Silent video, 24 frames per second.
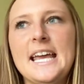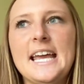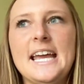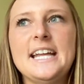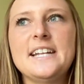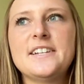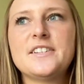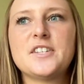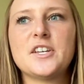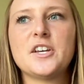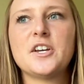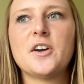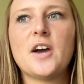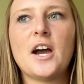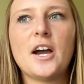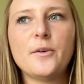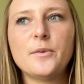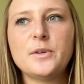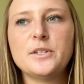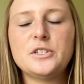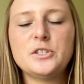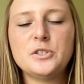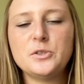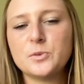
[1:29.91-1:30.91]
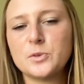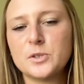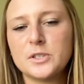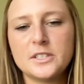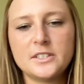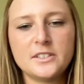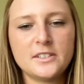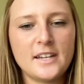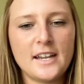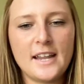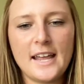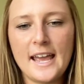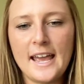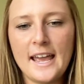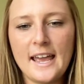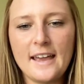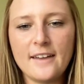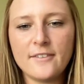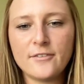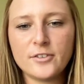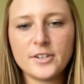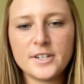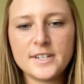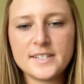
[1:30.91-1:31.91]
And so I would do one
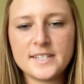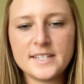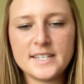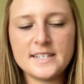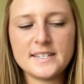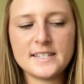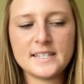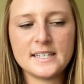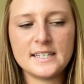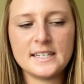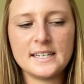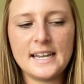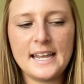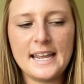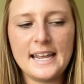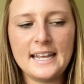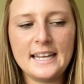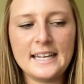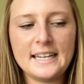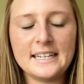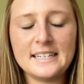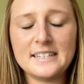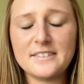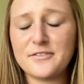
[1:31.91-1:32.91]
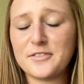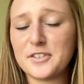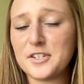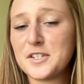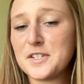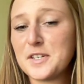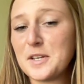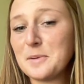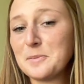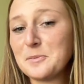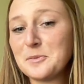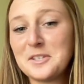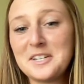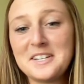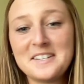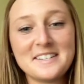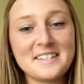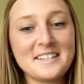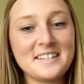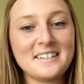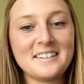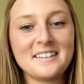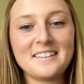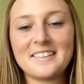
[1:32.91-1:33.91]
every season. And for some
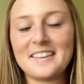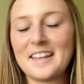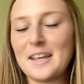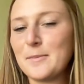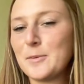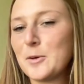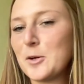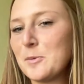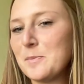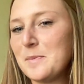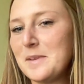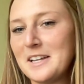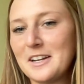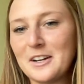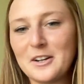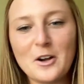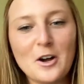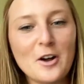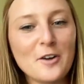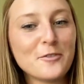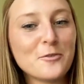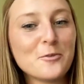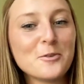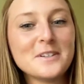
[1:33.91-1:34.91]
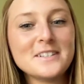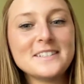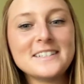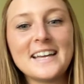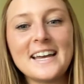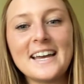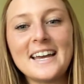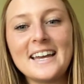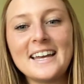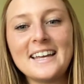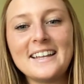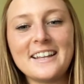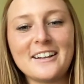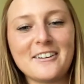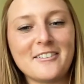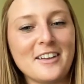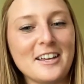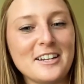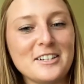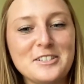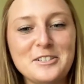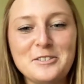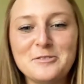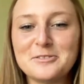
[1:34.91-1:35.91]
reason, they put me in golf one day. They were
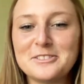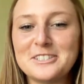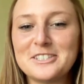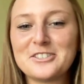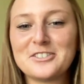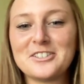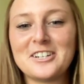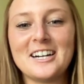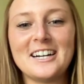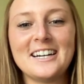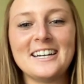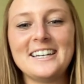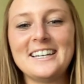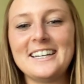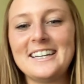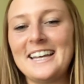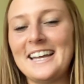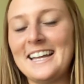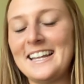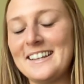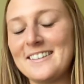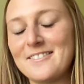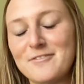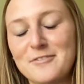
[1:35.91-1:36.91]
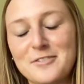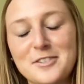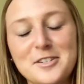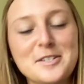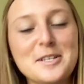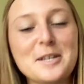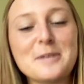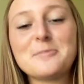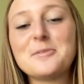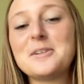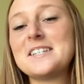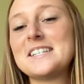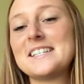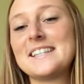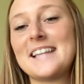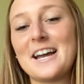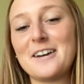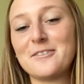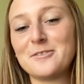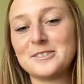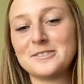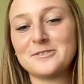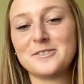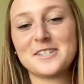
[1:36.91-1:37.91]
like, do you want to try it? And for some reason,
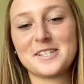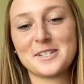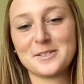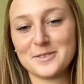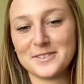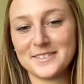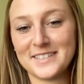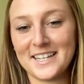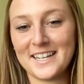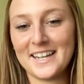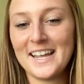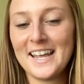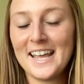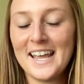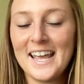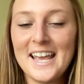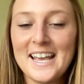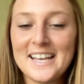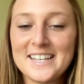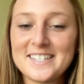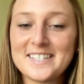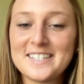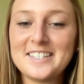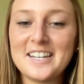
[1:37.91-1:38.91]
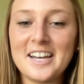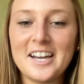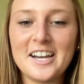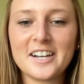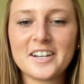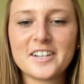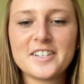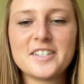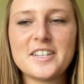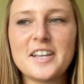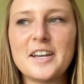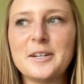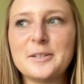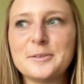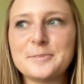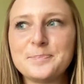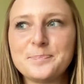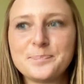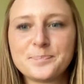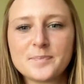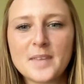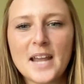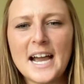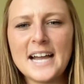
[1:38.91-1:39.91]
that one was the one that stuck. So
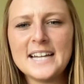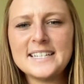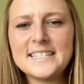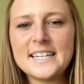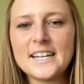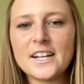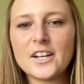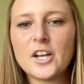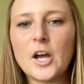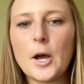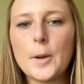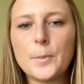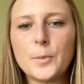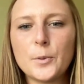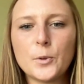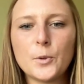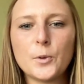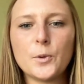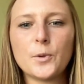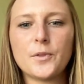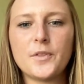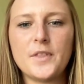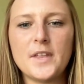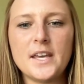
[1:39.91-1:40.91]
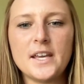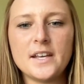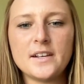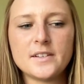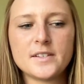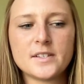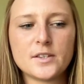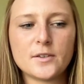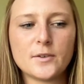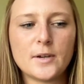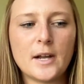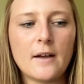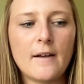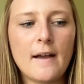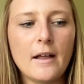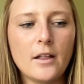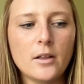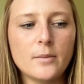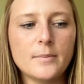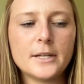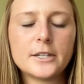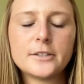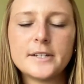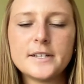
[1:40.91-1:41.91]
I did a couple things throughout
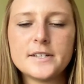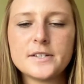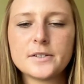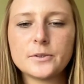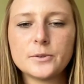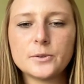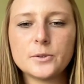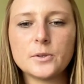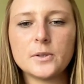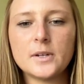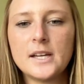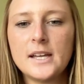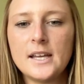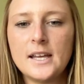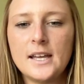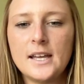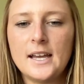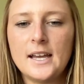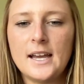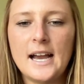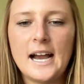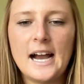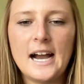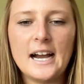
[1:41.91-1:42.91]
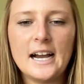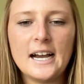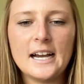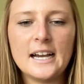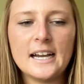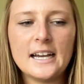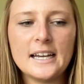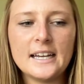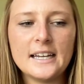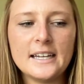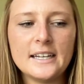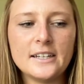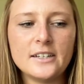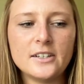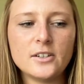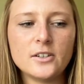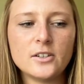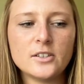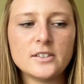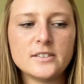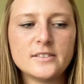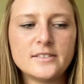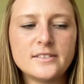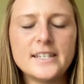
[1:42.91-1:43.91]
elementary school. I
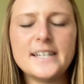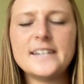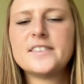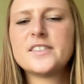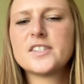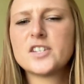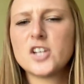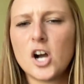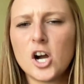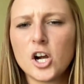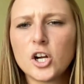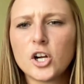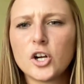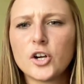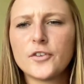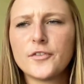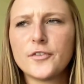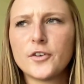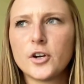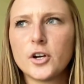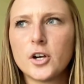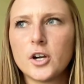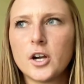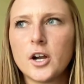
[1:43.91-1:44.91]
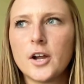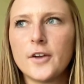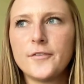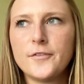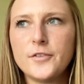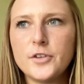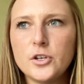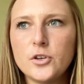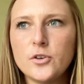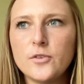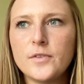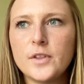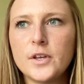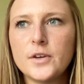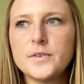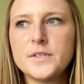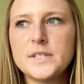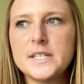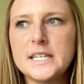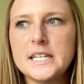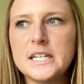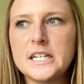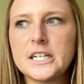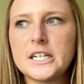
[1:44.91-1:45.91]
did soccer for a few of
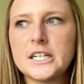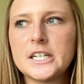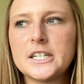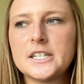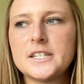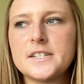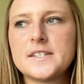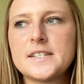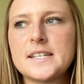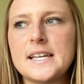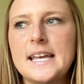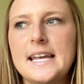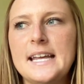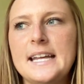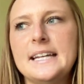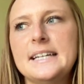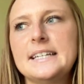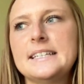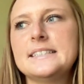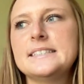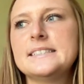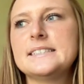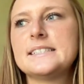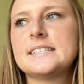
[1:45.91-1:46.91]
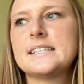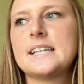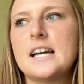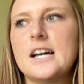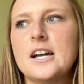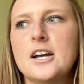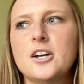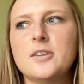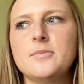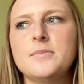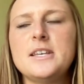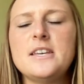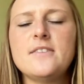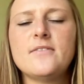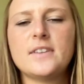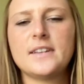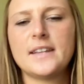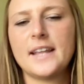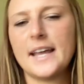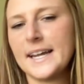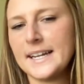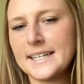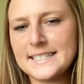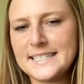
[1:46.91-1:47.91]
those years and even
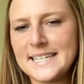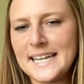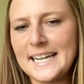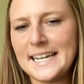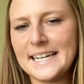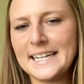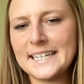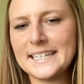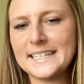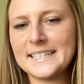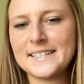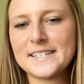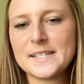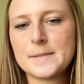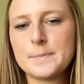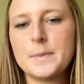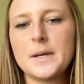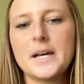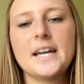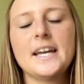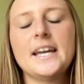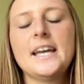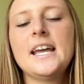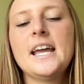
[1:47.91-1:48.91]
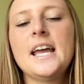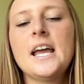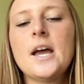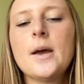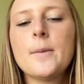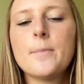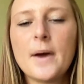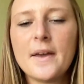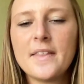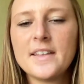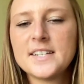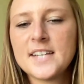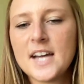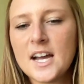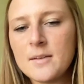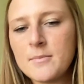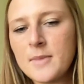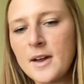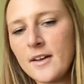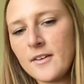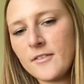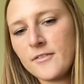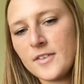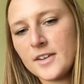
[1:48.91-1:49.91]
like dance. But by the time
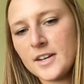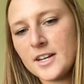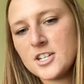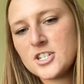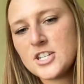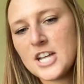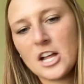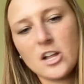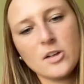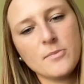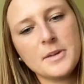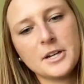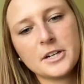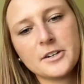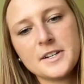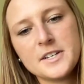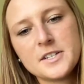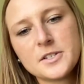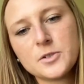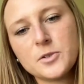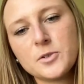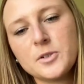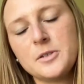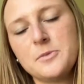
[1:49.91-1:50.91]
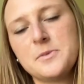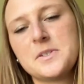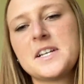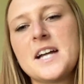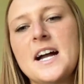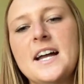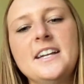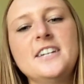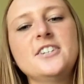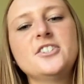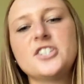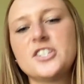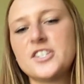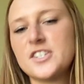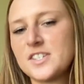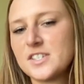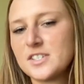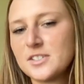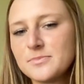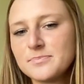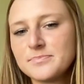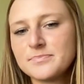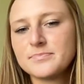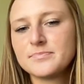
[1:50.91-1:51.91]
I finished elementary school, it was kind of
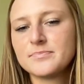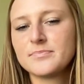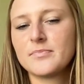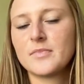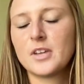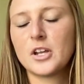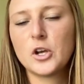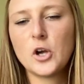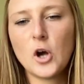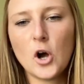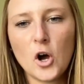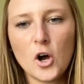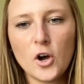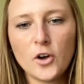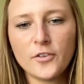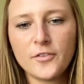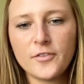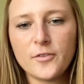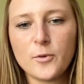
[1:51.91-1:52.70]
just golf.